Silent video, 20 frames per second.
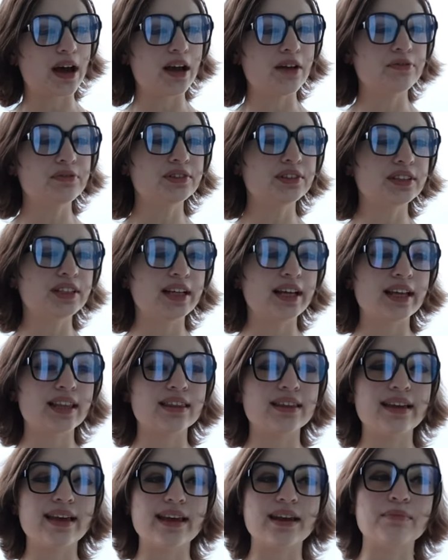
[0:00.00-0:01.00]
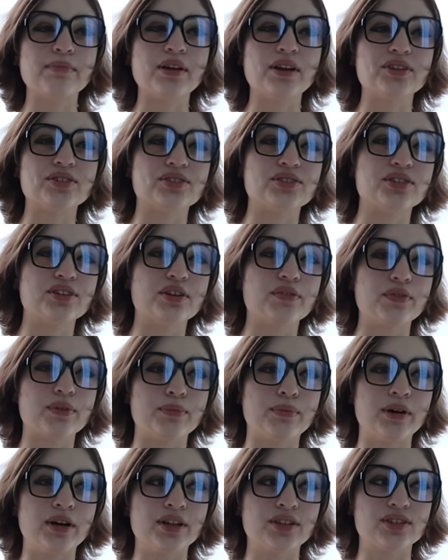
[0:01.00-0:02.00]
I really like the animation of the
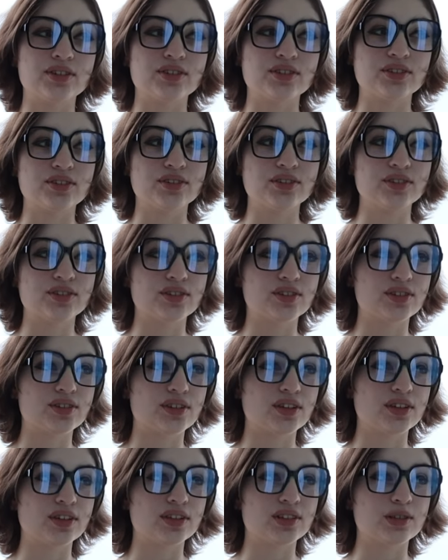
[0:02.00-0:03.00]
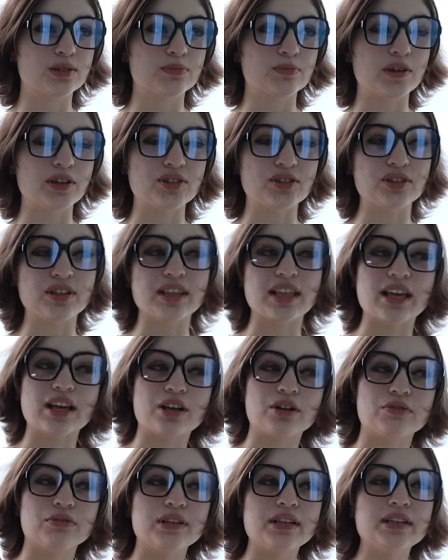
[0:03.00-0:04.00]
monsters, especially
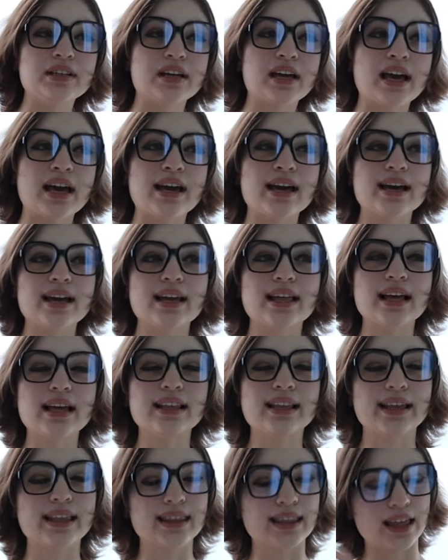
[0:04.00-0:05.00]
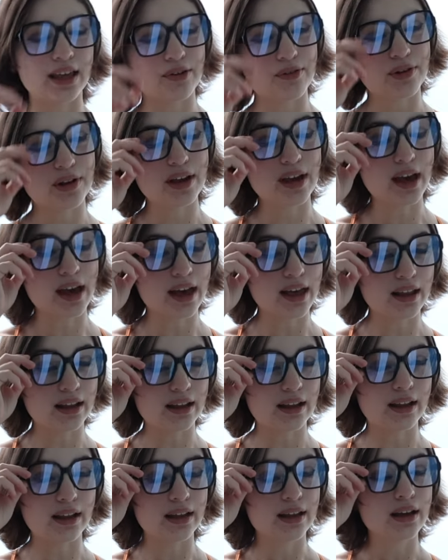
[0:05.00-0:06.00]
that green guy. I like that green guy a
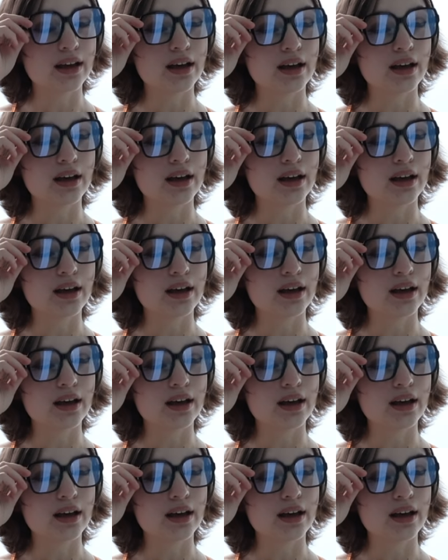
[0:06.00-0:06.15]
lot.